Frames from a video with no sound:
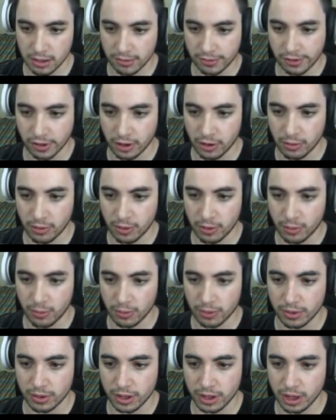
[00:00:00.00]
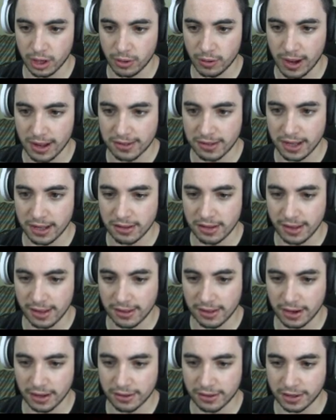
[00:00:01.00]
So, you know, as easy
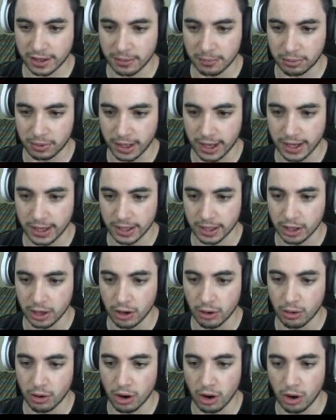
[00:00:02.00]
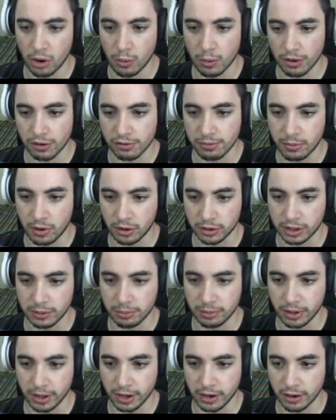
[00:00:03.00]
as it is to complain and go, "Oh, where's
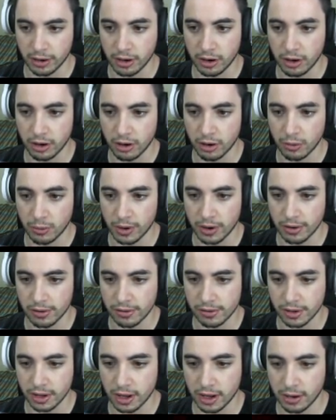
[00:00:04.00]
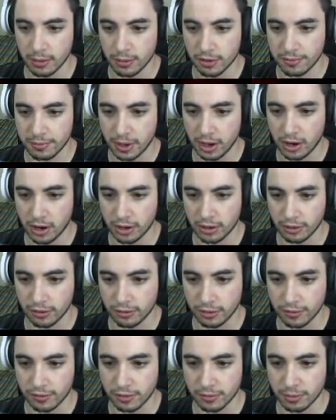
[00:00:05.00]
multiplayer? Oh, where's uh where's my
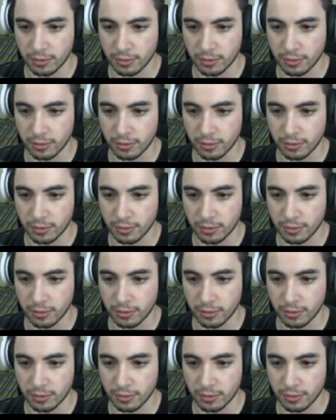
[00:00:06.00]
Oculus Rift